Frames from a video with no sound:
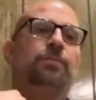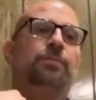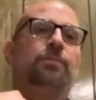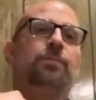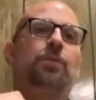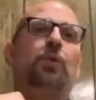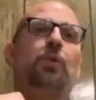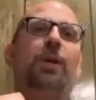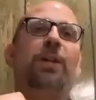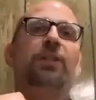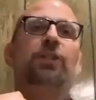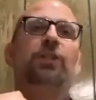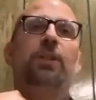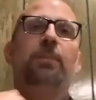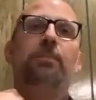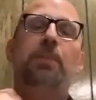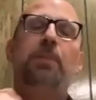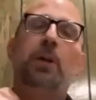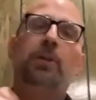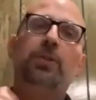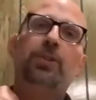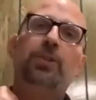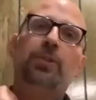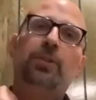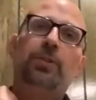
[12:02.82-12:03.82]
Kwan Seum
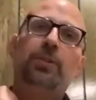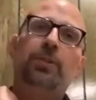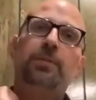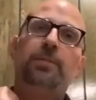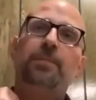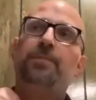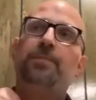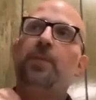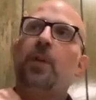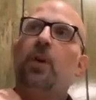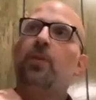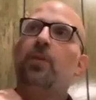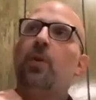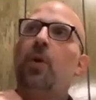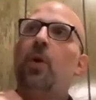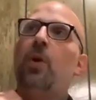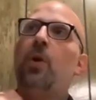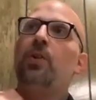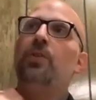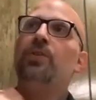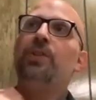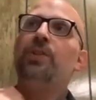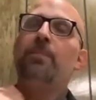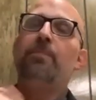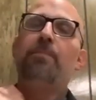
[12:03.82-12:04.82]
Bosal are
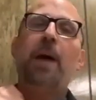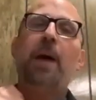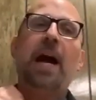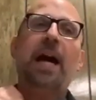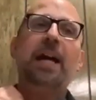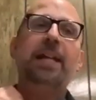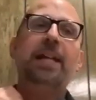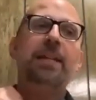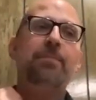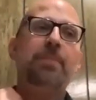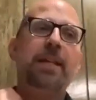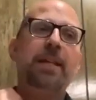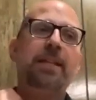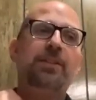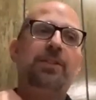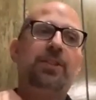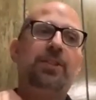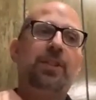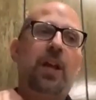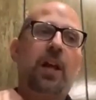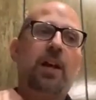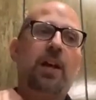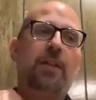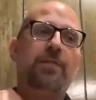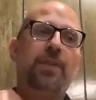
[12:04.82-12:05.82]
all embodiments
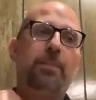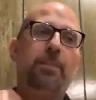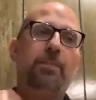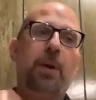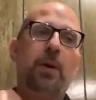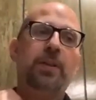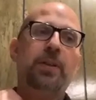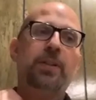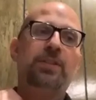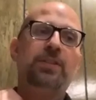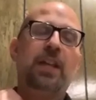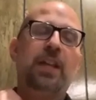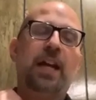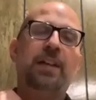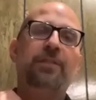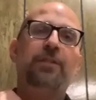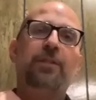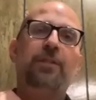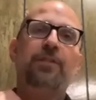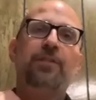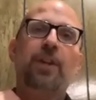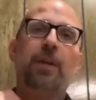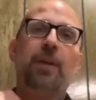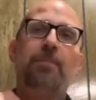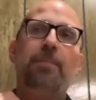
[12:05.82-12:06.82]
of the Bodhisattva
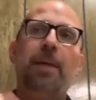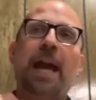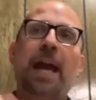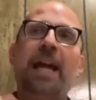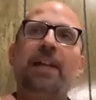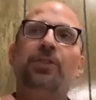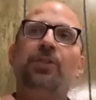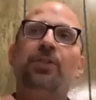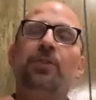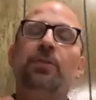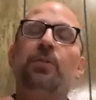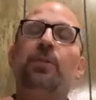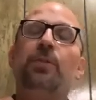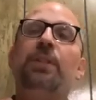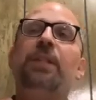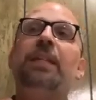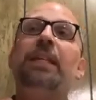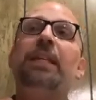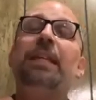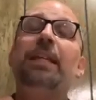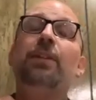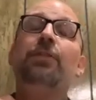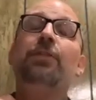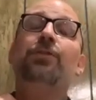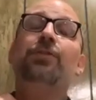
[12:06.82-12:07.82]
of compassion who
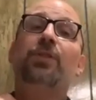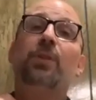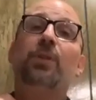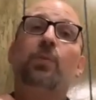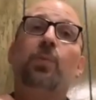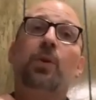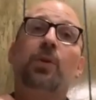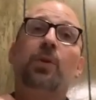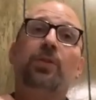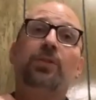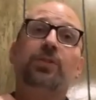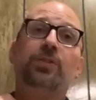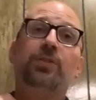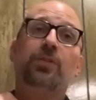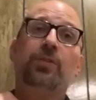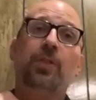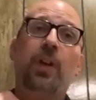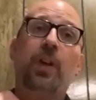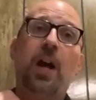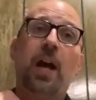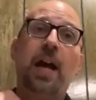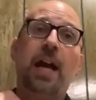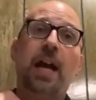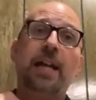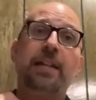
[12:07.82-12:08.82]
hears the world's
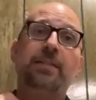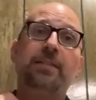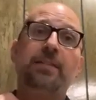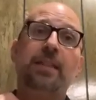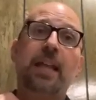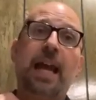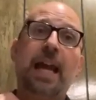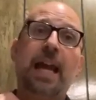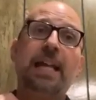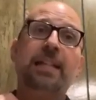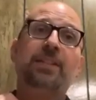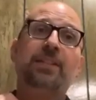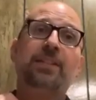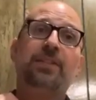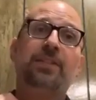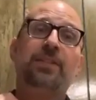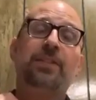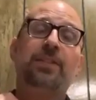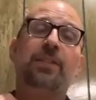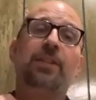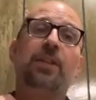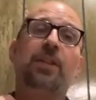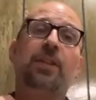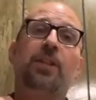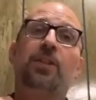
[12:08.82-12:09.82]
cries.
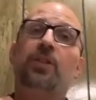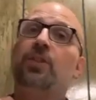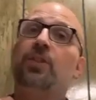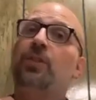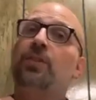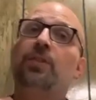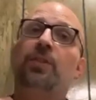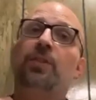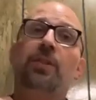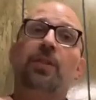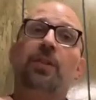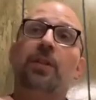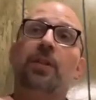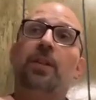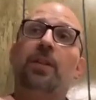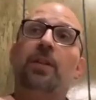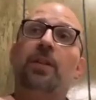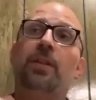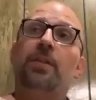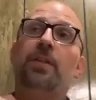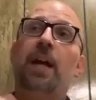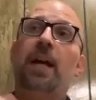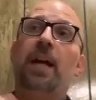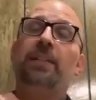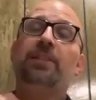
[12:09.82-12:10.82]
That's
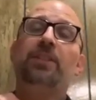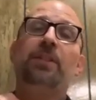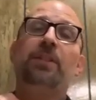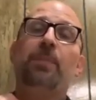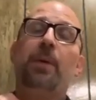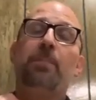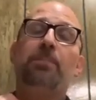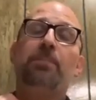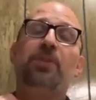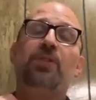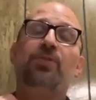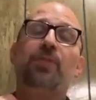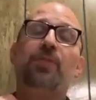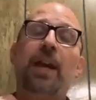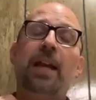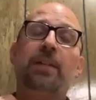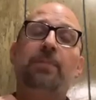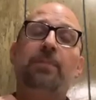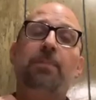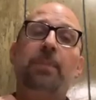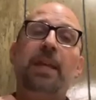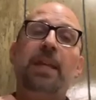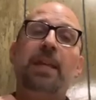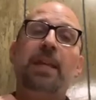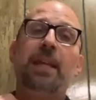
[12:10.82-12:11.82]
not some
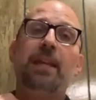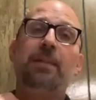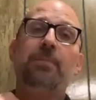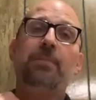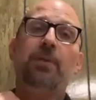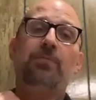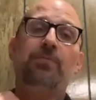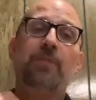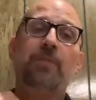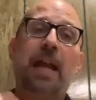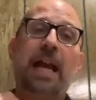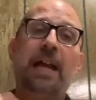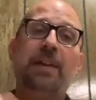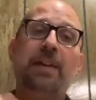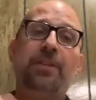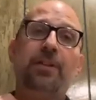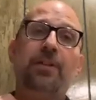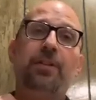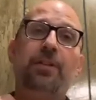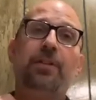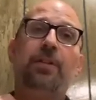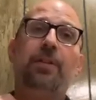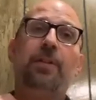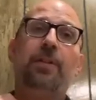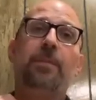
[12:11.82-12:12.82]
abstract being, but
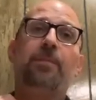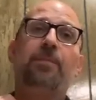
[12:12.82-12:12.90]
rather